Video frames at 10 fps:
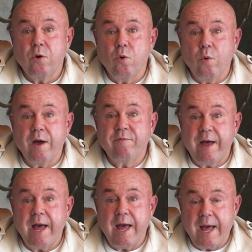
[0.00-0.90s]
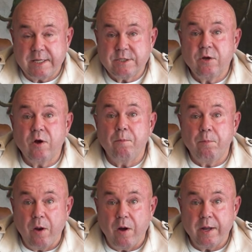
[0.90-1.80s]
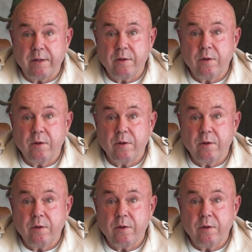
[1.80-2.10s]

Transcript: who have actually complied